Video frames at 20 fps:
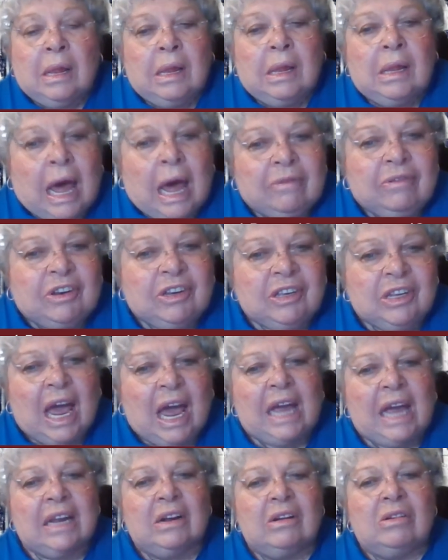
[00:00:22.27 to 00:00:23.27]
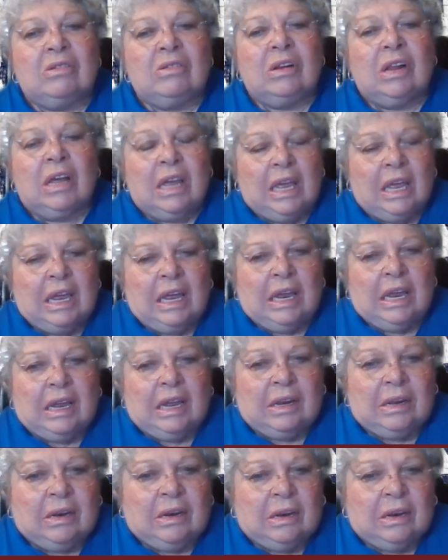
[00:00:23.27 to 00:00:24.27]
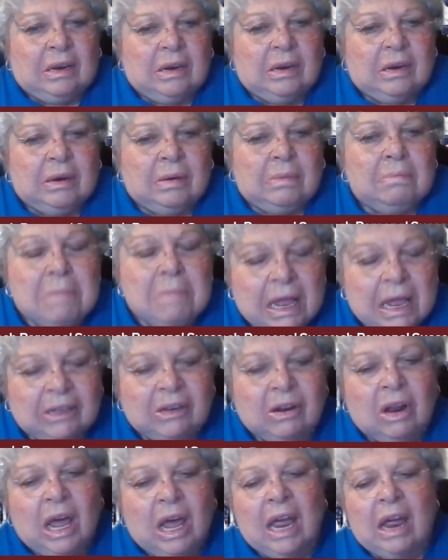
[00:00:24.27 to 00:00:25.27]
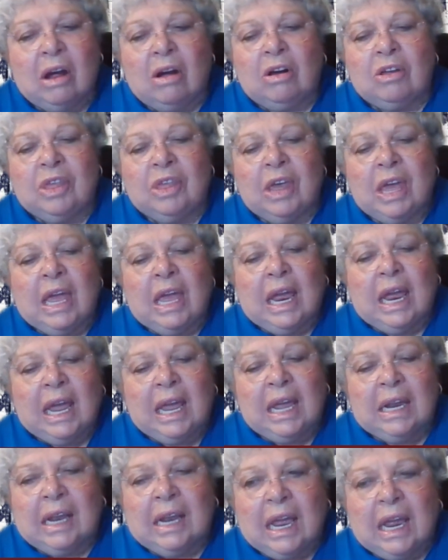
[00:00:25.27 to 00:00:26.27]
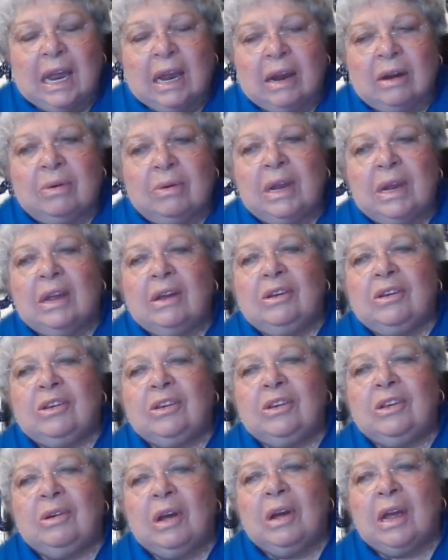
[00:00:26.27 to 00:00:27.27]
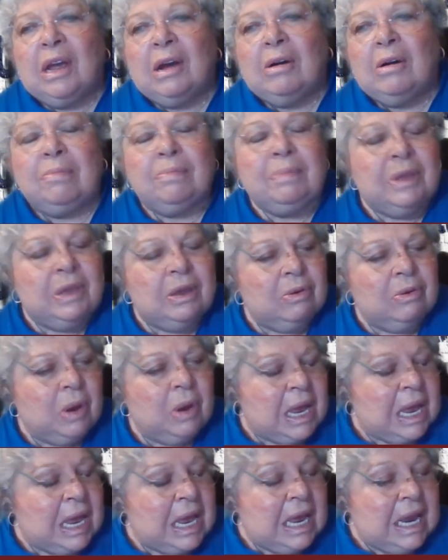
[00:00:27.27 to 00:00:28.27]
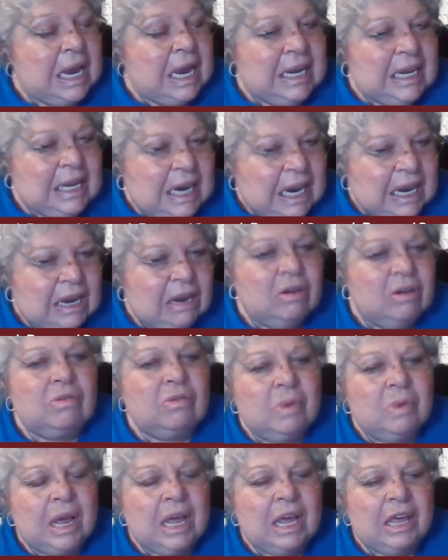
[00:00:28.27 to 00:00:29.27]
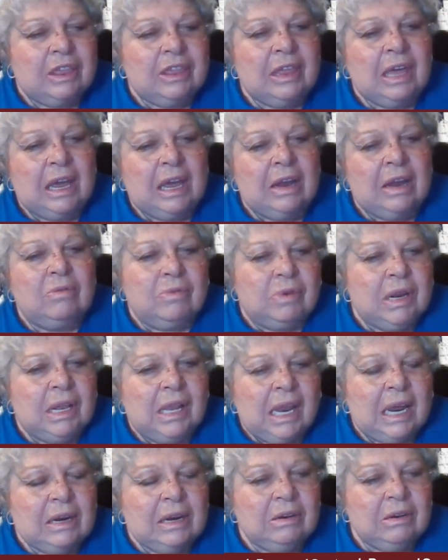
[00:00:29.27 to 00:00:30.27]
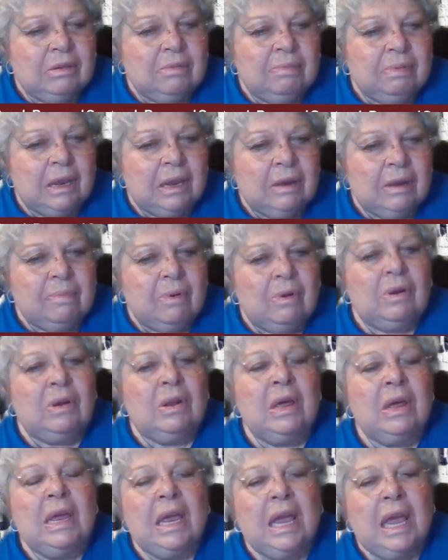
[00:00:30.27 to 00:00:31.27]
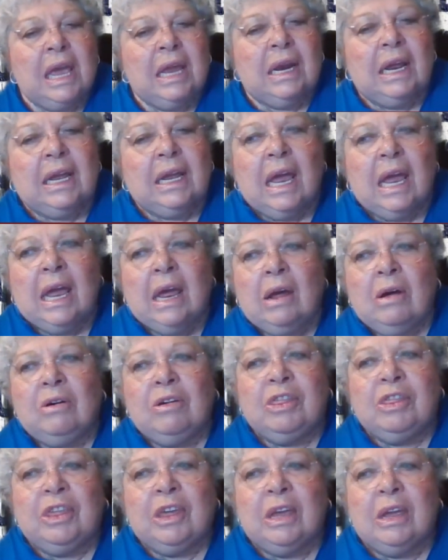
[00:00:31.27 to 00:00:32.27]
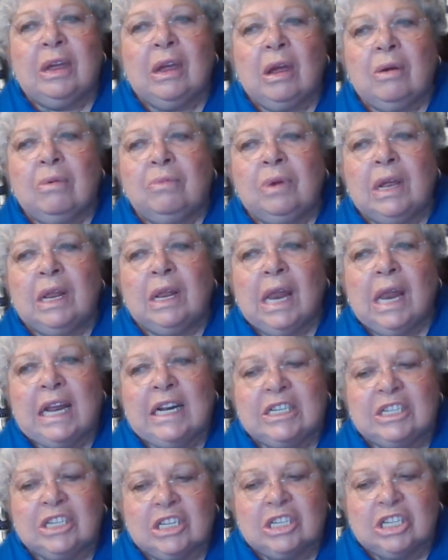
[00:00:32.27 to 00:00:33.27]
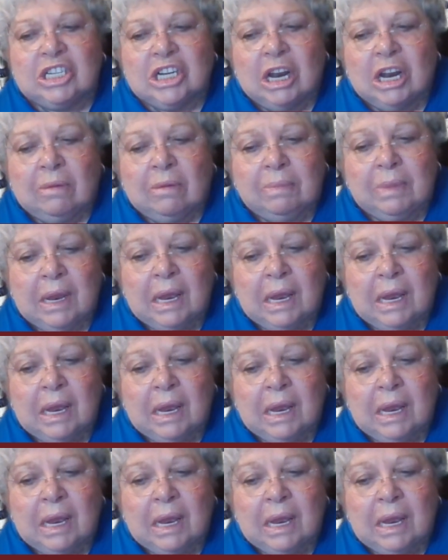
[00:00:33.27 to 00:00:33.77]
lifestyle and mental health and areas to help you deal with and relate to people in a healthy relationship.